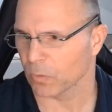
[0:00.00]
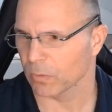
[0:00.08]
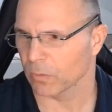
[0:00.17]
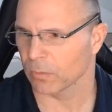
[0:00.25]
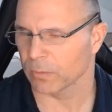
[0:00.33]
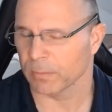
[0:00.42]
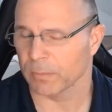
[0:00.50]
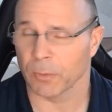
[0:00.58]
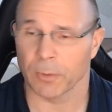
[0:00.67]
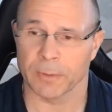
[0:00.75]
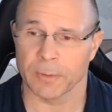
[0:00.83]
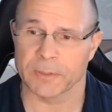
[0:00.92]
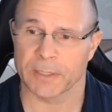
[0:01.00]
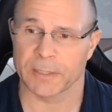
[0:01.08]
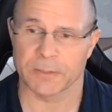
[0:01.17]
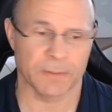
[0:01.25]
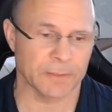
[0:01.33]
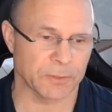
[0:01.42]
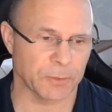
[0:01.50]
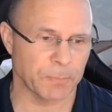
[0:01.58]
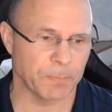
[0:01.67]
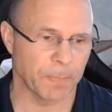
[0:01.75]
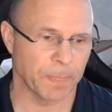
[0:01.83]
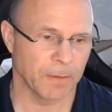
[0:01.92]
Or all these kinds of things. So
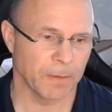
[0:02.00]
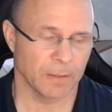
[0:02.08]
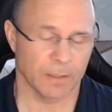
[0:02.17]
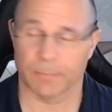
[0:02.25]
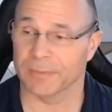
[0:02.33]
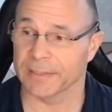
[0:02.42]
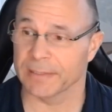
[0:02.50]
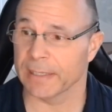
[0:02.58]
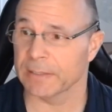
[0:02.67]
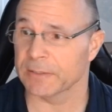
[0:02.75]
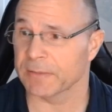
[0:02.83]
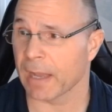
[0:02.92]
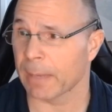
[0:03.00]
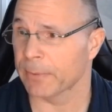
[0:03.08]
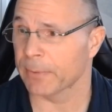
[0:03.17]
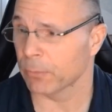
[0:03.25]
today's topic